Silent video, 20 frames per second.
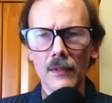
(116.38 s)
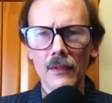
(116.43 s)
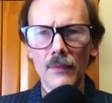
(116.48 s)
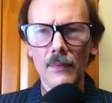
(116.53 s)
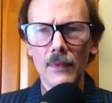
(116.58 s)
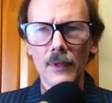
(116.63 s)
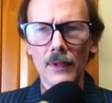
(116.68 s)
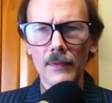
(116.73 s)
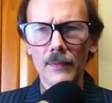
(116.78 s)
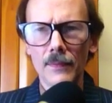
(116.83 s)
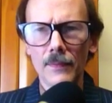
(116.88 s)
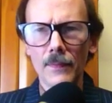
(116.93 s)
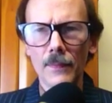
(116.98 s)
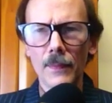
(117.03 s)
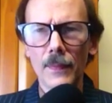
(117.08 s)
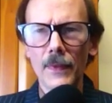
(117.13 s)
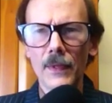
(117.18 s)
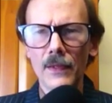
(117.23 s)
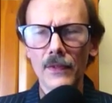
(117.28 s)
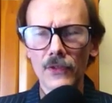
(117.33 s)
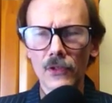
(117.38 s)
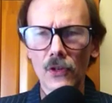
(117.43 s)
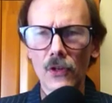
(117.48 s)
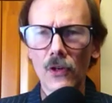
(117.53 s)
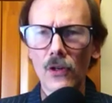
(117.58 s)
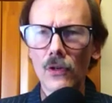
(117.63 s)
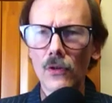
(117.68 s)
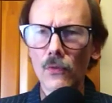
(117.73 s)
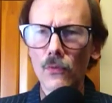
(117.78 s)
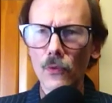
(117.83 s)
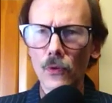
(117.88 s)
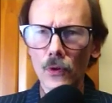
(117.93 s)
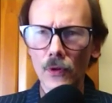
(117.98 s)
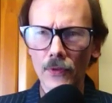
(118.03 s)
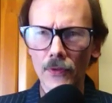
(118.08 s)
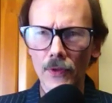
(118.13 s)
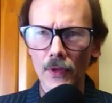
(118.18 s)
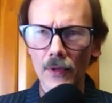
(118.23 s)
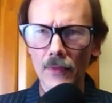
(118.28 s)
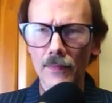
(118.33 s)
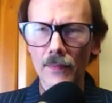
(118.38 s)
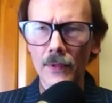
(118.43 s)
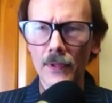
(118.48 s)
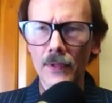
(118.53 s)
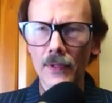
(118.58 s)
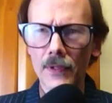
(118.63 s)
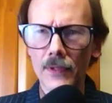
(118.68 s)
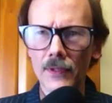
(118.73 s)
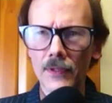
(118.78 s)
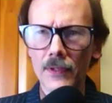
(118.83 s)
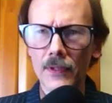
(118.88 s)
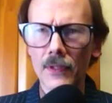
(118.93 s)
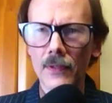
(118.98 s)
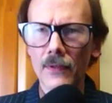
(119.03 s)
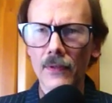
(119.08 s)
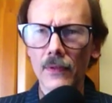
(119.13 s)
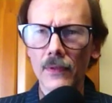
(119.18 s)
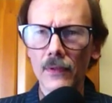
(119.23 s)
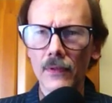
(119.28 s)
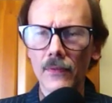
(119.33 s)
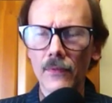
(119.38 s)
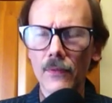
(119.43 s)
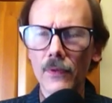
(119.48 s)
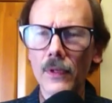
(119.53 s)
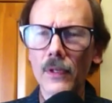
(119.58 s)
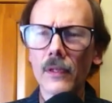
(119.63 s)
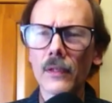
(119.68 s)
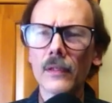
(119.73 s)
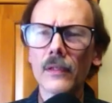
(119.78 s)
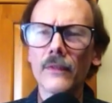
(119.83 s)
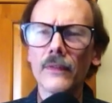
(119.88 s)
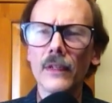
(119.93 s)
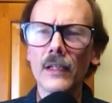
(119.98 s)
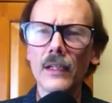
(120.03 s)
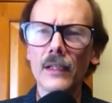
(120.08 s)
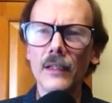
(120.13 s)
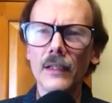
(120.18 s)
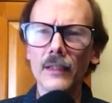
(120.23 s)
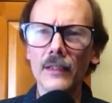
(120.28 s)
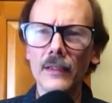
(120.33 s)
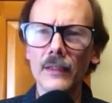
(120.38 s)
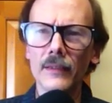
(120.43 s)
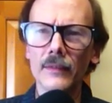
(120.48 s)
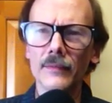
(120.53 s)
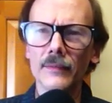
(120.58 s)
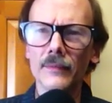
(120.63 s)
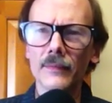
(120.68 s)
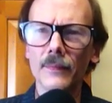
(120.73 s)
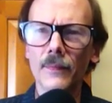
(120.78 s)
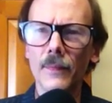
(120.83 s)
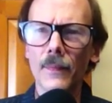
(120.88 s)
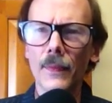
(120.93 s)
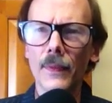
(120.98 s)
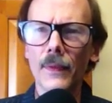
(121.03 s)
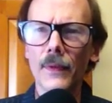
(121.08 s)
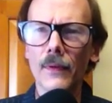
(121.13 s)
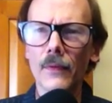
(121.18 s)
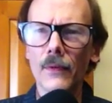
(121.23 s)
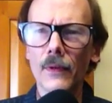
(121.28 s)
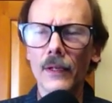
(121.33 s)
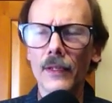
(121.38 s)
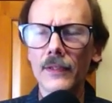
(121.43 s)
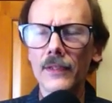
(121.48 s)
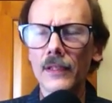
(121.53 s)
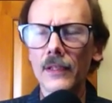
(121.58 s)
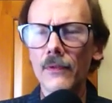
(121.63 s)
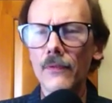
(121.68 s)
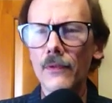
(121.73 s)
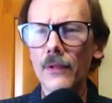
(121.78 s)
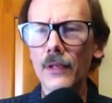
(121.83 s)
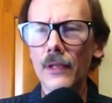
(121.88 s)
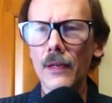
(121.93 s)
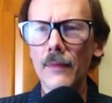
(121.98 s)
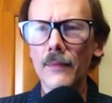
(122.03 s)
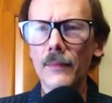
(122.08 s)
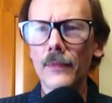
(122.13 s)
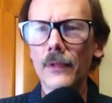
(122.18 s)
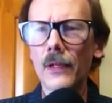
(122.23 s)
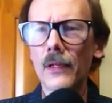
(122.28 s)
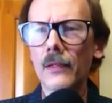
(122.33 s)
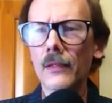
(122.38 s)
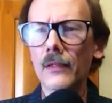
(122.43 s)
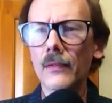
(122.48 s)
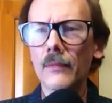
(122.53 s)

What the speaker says: But it's all worth it, because if we get Kavanaugh in, when I say we, I'm talking